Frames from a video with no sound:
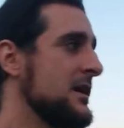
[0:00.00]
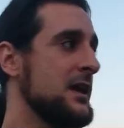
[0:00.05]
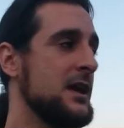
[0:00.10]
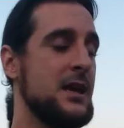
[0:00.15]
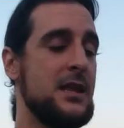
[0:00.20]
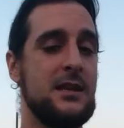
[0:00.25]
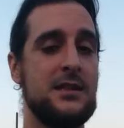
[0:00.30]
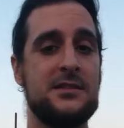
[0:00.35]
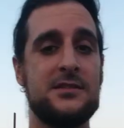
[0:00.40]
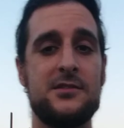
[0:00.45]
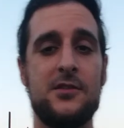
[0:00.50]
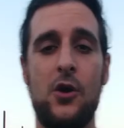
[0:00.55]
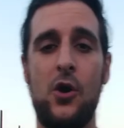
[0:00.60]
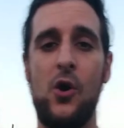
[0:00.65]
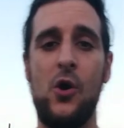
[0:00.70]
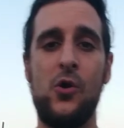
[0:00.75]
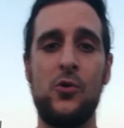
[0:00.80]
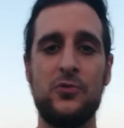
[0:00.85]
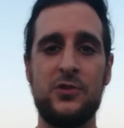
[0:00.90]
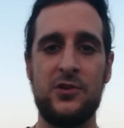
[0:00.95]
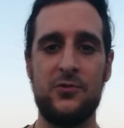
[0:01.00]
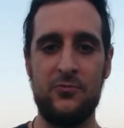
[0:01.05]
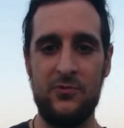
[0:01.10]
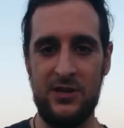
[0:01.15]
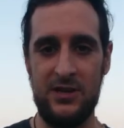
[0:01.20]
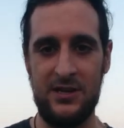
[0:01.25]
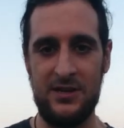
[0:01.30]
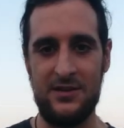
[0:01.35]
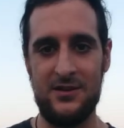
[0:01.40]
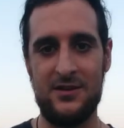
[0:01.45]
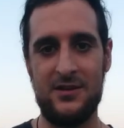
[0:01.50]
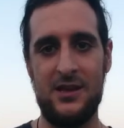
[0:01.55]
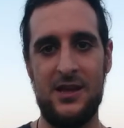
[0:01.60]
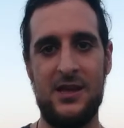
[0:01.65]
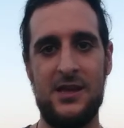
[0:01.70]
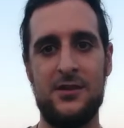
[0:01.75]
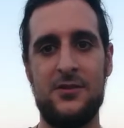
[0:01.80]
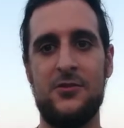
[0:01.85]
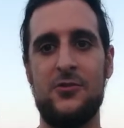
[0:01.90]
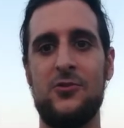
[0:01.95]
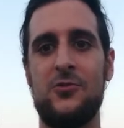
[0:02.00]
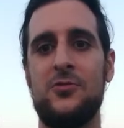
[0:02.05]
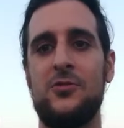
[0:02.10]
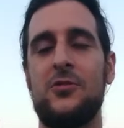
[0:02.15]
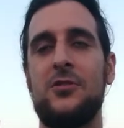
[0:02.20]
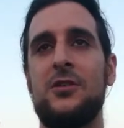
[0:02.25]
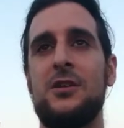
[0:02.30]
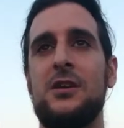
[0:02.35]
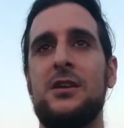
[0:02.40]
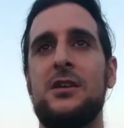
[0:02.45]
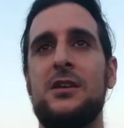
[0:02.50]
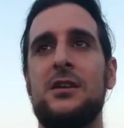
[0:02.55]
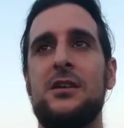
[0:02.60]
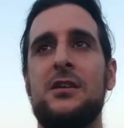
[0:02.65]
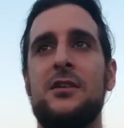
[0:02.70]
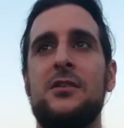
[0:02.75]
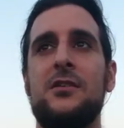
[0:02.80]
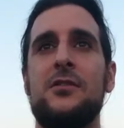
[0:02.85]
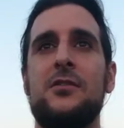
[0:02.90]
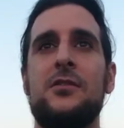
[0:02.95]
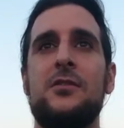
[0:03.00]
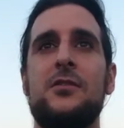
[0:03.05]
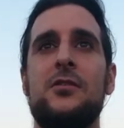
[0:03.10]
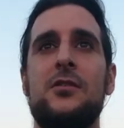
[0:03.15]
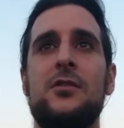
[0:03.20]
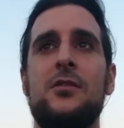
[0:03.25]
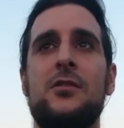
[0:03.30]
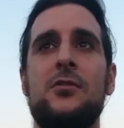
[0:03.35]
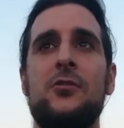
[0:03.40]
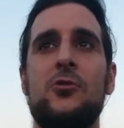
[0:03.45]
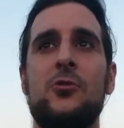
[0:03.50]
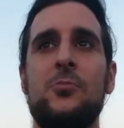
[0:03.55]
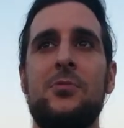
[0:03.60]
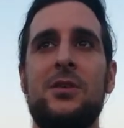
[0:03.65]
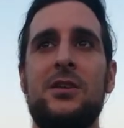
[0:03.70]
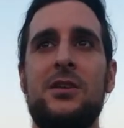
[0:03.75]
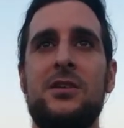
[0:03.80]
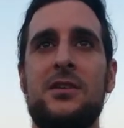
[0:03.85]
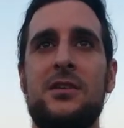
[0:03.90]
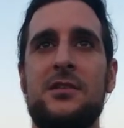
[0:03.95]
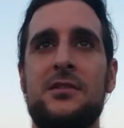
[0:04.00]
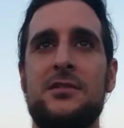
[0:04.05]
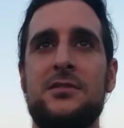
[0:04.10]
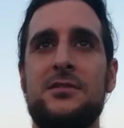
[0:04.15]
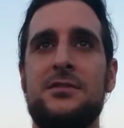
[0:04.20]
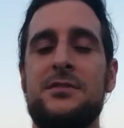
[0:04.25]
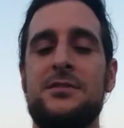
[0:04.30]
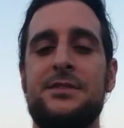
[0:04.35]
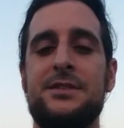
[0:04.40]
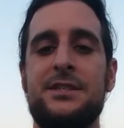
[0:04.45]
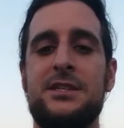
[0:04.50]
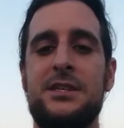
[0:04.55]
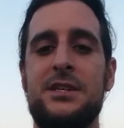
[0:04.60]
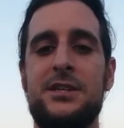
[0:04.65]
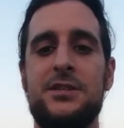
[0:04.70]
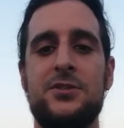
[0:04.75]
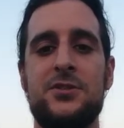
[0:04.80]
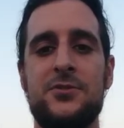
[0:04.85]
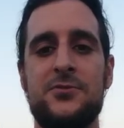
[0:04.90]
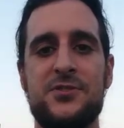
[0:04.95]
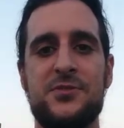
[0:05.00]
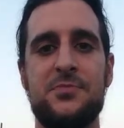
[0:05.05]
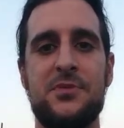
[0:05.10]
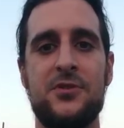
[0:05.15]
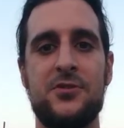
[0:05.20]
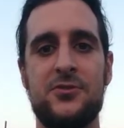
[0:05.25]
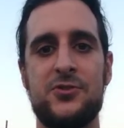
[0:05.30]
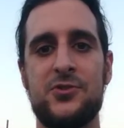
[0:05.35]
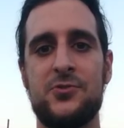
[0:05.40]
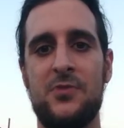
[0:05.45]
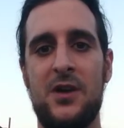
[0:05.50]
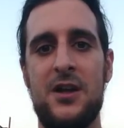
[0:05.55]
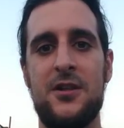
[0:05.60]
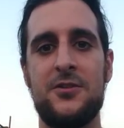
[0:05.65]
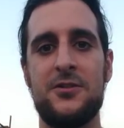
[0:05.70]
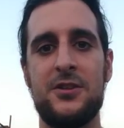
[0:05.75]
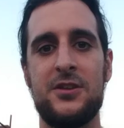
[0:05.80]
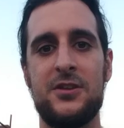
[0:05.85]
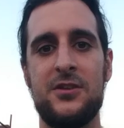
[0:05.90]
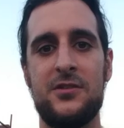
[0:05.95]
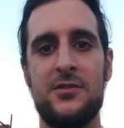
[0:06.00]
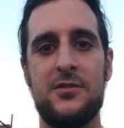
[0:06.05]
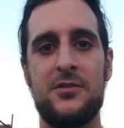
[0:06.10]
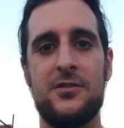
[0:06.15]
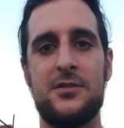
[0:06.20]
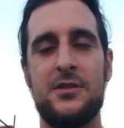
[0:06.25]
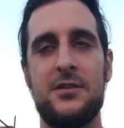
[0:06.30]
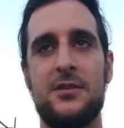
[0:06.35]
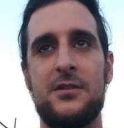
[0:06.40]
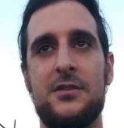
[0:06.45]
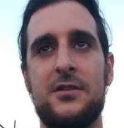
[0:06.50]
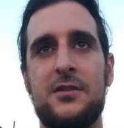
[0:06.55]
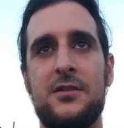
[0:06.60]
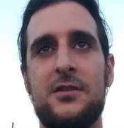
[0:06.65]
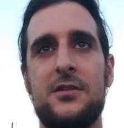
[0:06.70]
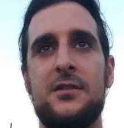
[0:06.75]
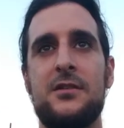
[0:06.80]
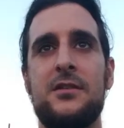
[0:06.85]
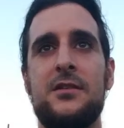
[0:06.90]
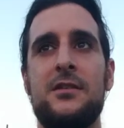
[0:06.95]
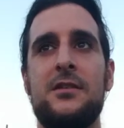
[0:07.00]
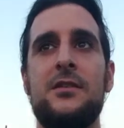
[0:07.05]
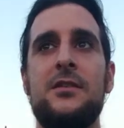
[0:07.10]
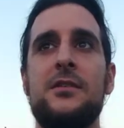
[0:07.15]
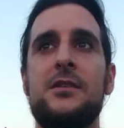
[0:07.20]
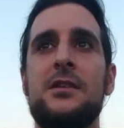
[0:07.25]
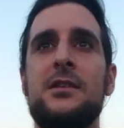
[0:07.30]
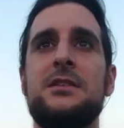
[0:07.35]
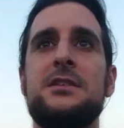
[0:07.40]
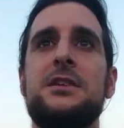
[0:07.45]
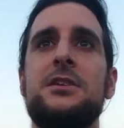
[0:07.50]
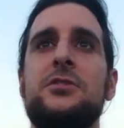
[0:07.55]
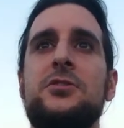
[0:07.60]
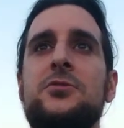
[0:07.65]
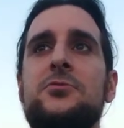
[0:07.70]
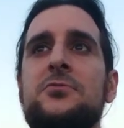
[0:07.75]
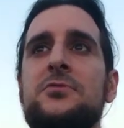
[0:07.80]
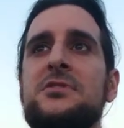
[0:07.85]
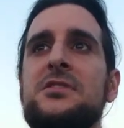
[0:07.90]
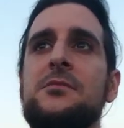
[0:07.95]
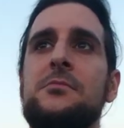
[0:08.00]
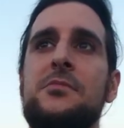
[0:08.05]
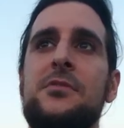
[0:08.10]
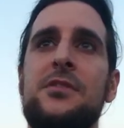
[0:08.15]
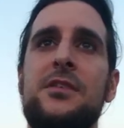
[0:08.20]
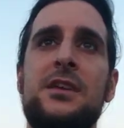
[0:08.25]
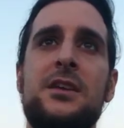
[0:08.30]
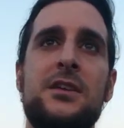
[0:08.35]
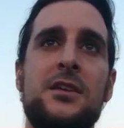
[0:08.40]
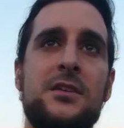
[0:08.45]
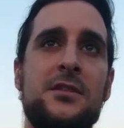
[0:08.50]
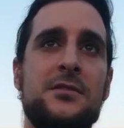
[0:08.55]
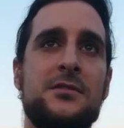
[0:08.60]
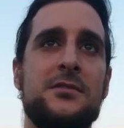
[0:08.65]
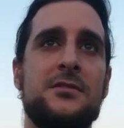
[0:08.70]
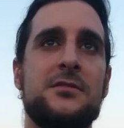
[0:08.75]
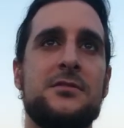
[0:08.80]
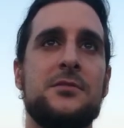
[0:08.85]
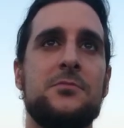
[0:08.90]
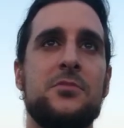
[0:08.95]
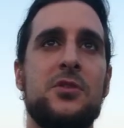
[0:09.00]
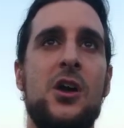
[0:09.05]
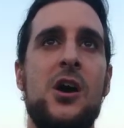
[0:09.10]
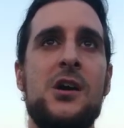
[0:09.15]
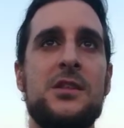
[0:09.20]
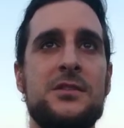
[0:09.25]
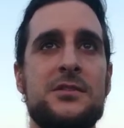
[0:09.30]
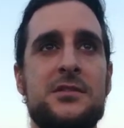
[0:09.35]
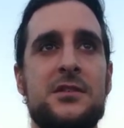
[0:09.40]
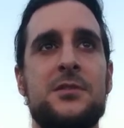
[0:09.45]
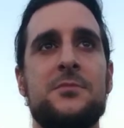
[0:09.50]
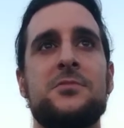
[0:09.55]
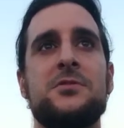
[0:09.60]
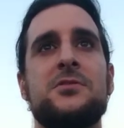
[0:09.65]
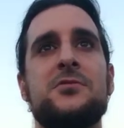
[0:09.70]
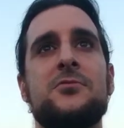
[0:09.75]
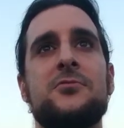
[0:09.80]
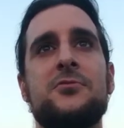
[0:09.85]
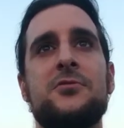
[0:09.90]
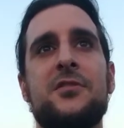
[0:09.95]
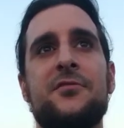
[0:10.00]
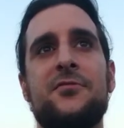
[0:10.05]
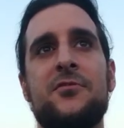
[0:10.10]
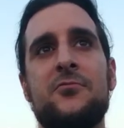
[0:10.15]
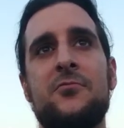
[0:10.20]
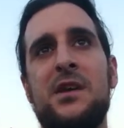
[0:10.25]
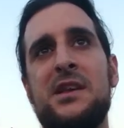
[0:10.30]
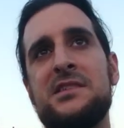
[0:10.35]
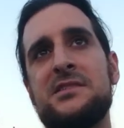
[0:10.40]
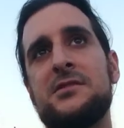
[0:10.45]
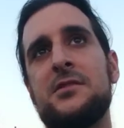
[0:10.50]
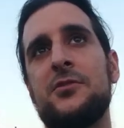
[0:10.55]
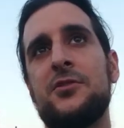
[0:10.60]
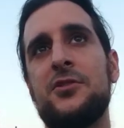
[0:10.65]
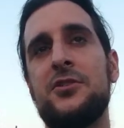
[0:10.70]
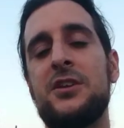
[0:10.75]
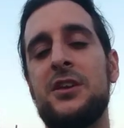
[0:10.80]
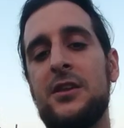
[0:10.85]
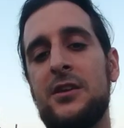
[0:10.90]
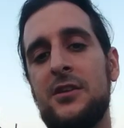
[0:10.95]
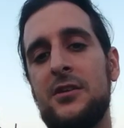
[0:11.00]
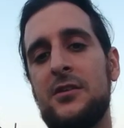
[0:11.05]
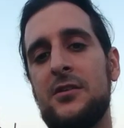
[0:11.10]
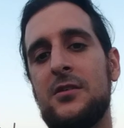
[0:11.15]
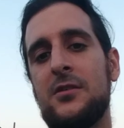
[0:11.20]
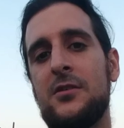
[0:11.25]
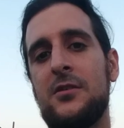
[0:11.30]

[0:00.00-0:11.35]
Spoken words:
And it's the only way. And nobody can teach you spirituality. You can teach you some things, some concepts, or different ways to look at it.